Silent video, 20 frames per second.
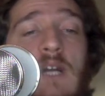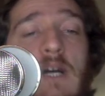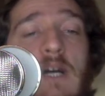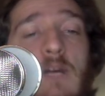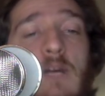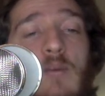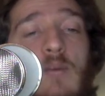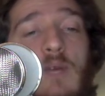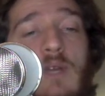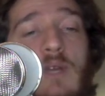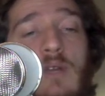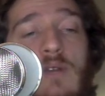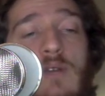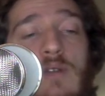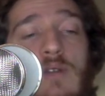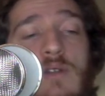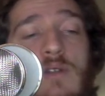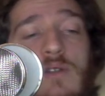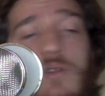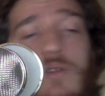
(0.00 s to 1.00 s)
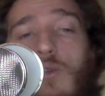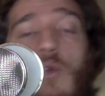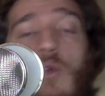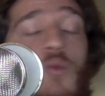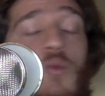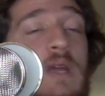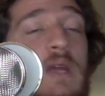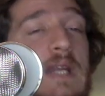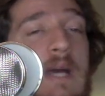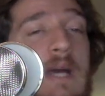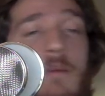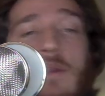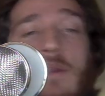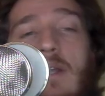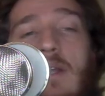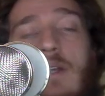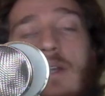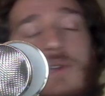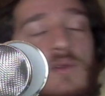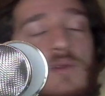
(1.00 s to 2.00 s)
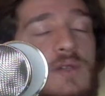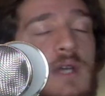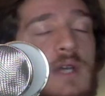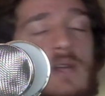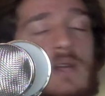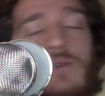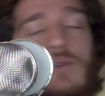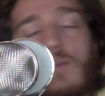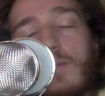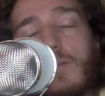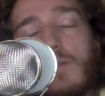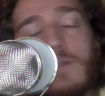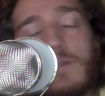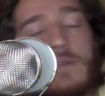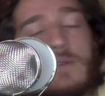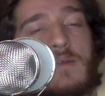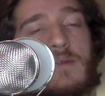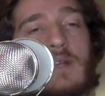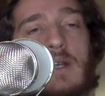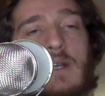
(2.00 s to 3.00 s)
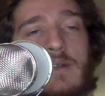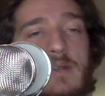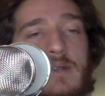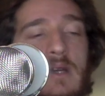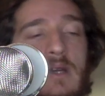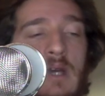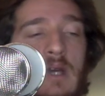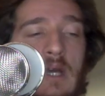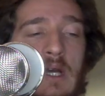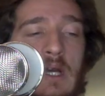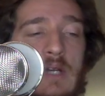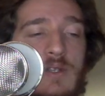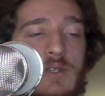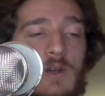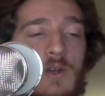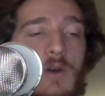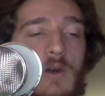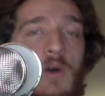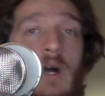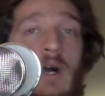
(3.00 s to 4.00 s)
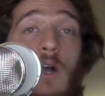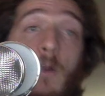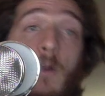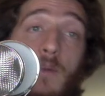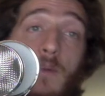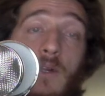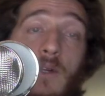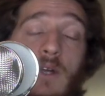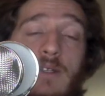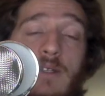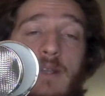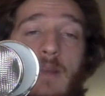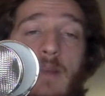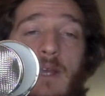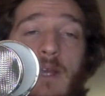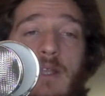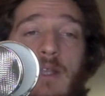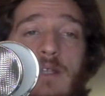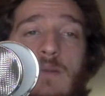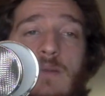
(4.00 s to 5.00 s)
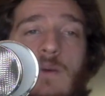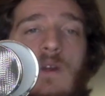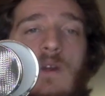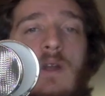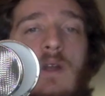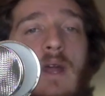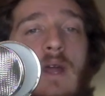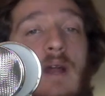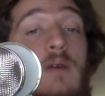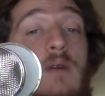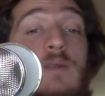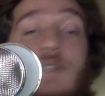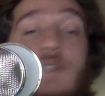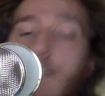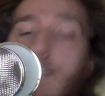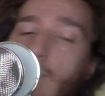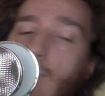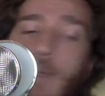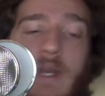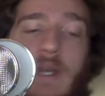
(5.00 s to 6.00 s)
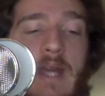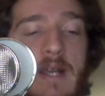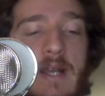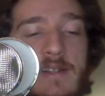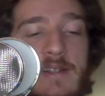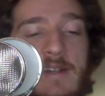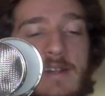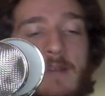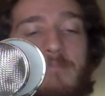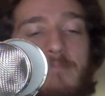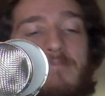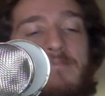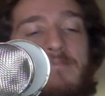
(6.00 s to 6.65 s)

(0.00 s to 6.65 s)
we can use it to rename things or change all sorts of things. So I hope you learned something in this one, and I'll see you again next time.